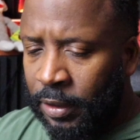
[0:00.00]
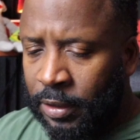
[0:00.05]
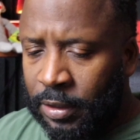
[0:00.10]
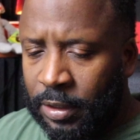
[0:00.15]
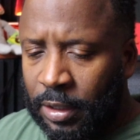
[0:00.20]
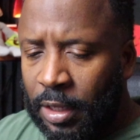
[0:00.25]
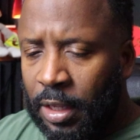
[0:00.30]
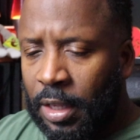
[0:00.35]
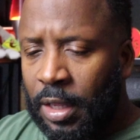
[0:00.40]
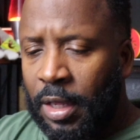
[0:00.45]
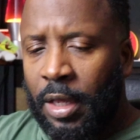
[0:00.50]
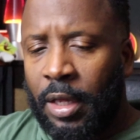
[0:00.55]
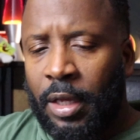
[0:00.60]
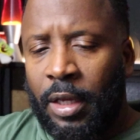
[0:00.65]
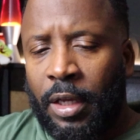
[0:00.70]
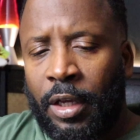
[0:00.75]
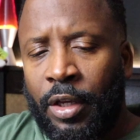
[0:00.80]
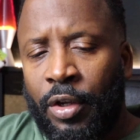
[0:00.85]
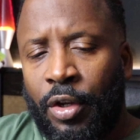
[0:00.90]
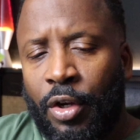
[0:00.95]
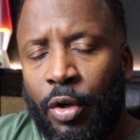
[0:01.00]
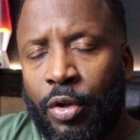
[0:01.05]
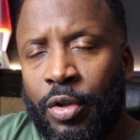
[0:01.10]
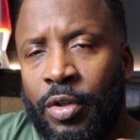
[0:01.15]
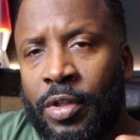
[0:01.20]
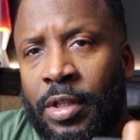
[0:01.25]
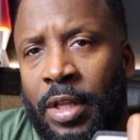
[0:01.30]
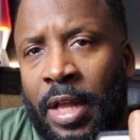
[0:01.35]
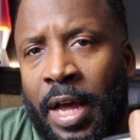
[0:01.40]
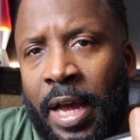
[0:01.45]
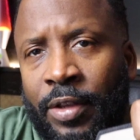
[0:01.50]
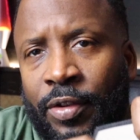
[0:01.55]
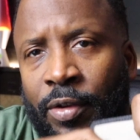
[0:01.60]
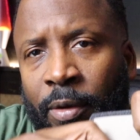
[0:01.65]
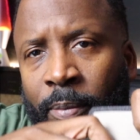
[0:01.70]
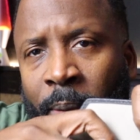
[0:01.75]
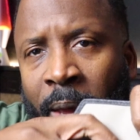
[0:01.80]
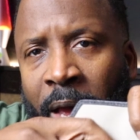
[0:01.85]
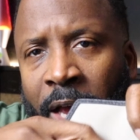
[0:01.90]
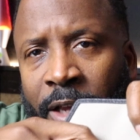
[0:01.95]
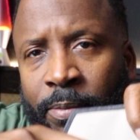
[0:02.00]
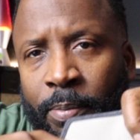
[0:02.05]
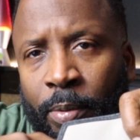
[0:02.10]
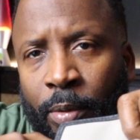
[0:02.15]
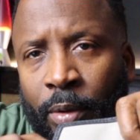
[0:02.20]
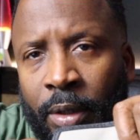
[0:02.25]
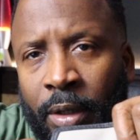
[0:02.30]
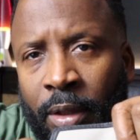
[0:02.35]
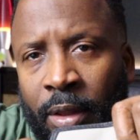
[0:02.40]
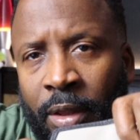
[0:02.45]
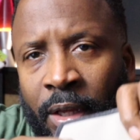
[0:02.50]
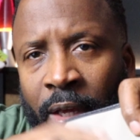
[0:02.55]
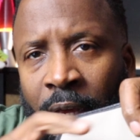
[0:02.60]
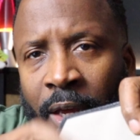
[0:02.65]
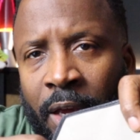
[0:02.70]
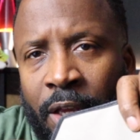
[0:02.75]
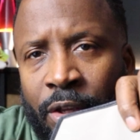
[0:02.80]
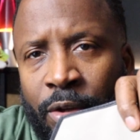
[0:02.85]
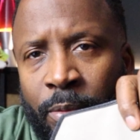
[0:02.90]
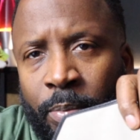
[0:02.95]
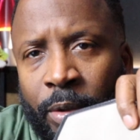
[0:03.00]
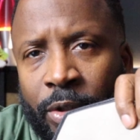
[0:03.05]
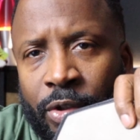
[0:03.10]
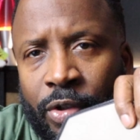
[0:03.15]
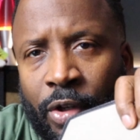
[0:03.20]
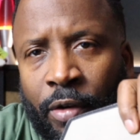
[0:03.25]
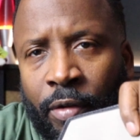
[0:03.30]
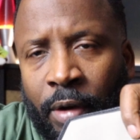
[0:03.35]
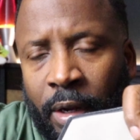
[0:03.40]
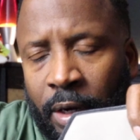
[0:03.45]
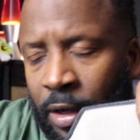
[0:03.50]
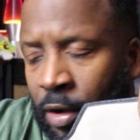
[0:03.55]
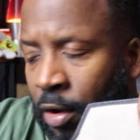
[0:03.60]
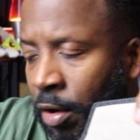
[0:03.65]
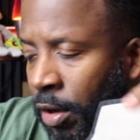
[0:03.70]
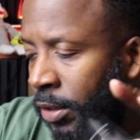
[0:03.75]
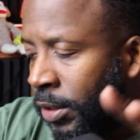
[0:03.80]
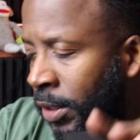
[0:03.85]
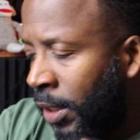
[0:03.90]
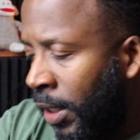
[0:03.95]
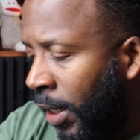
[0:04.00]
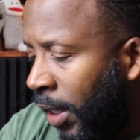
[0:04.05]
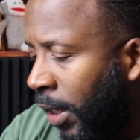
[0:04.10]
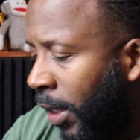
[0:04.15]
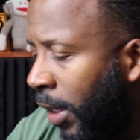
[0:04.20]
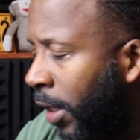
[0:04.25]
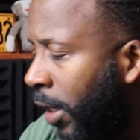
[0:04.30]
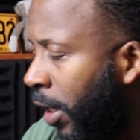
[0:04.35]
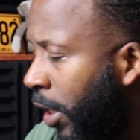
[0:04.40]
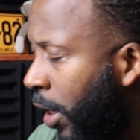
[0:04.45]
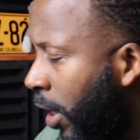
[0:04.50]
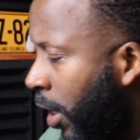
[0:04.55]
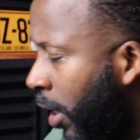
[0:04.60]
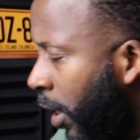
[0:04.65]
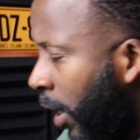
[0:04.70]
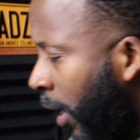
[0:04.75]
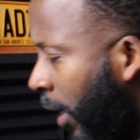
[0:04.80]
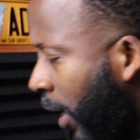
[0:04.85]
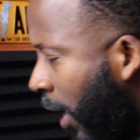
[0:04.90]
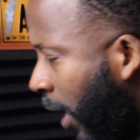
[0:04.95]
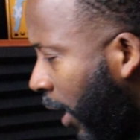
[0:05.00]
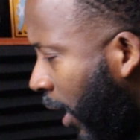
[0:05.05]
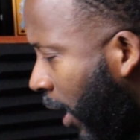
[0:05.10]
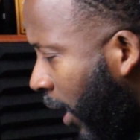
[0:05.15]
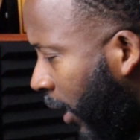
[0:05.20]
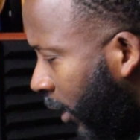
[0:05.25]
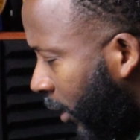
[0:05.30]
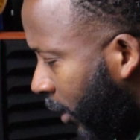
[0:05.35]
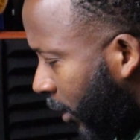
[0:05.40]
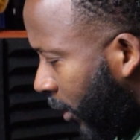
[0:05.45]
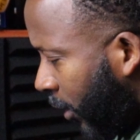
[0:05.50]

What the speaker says: It's, you know, you slide your passport in there, you put your credit cards here. And I got